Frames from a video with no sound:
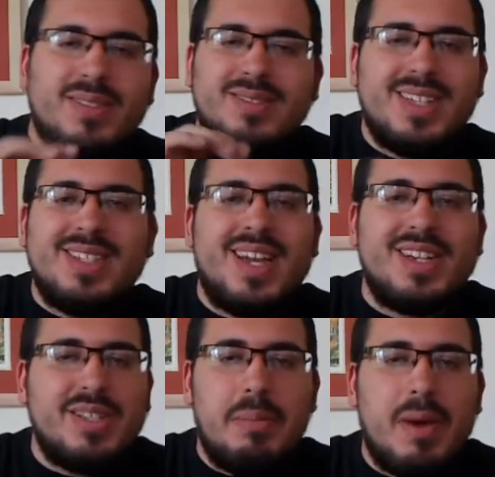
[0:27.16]
doesn't
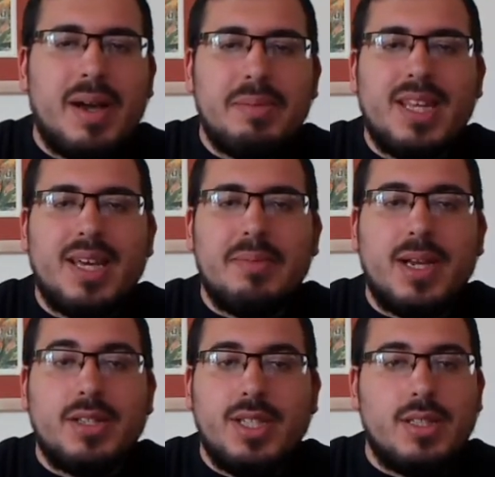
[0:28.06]
actually bug me that
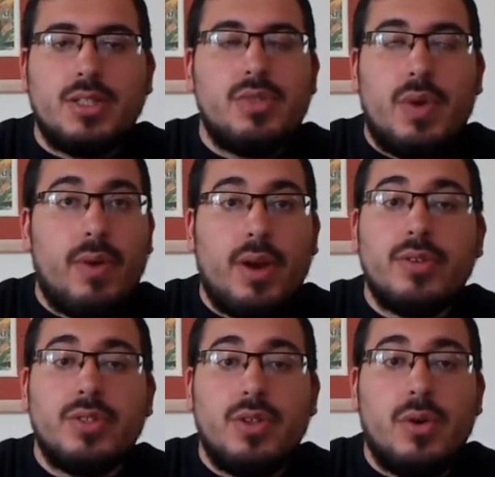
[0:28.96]
much, since
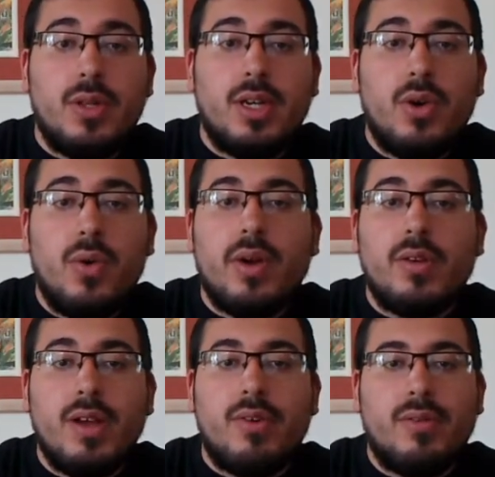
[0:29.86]
screenwriters Nolan and Goyer
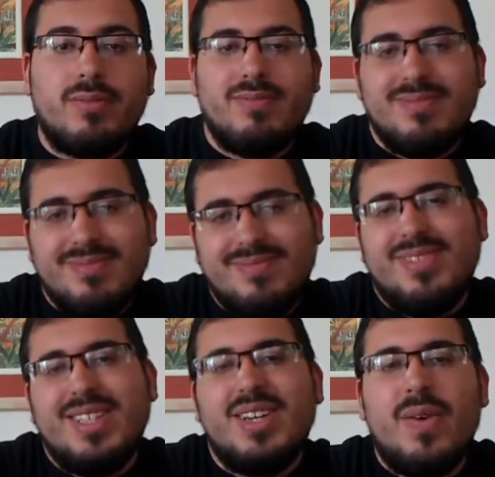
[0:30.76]
never
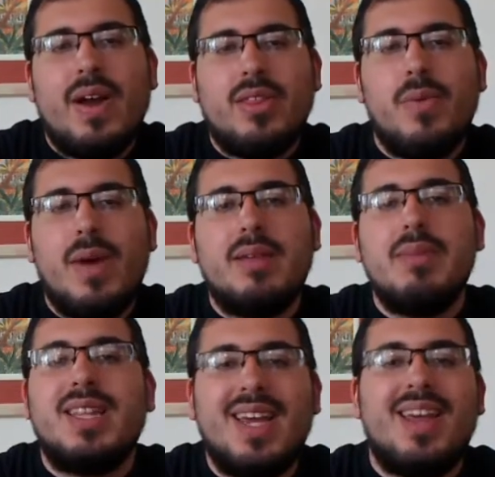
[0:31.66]
really go out of their way to
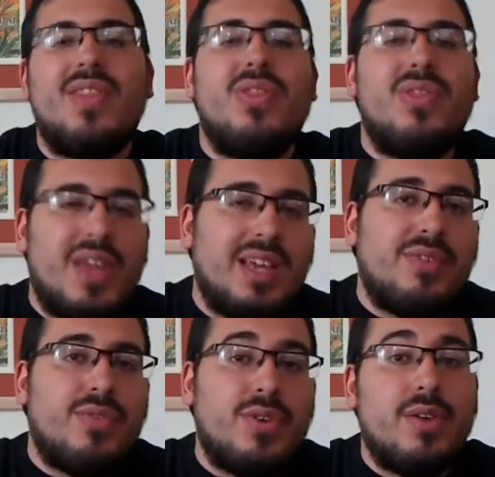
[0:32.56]
make that a
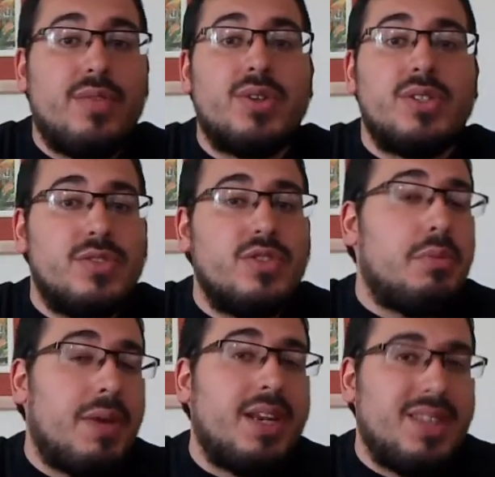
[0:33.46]
thing for their version of
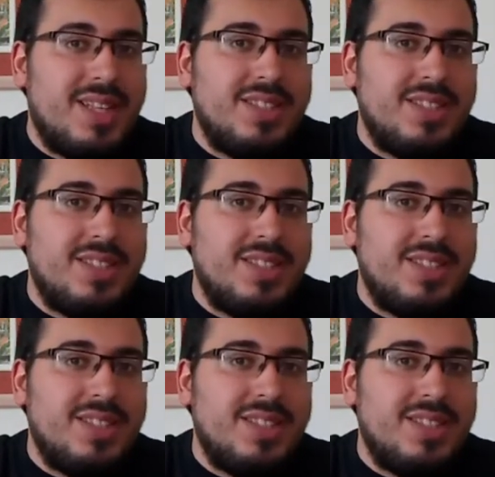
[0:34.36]
Superman, and that's